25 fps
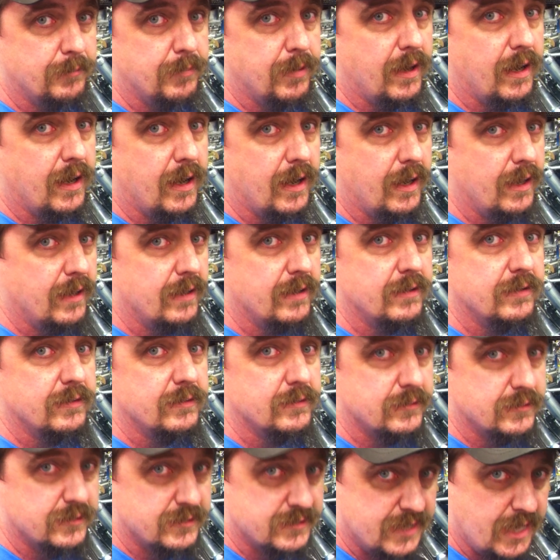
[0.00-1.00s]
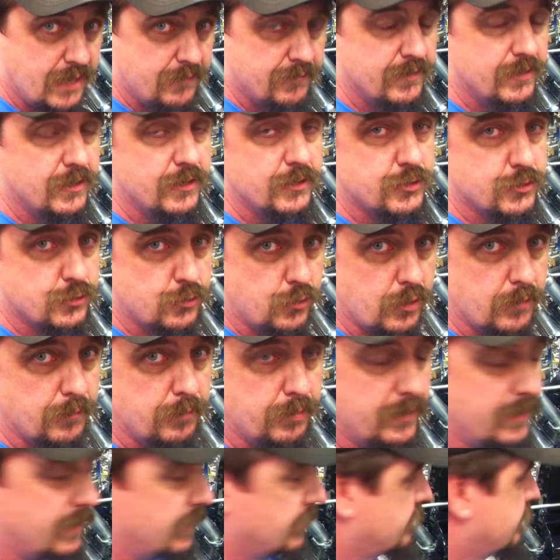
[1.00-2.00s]
immediately by seven
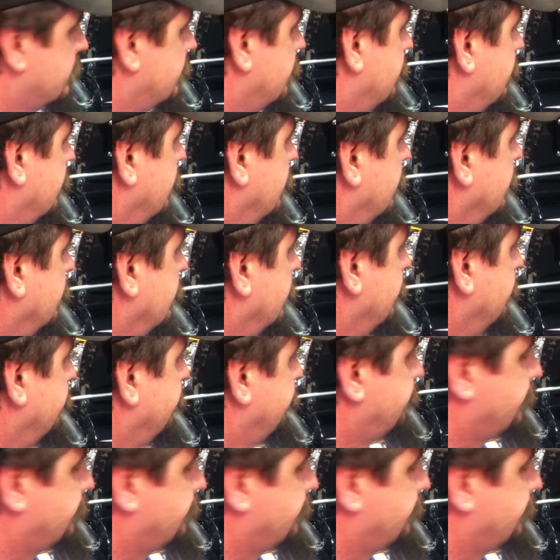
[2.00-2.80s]
short blinks.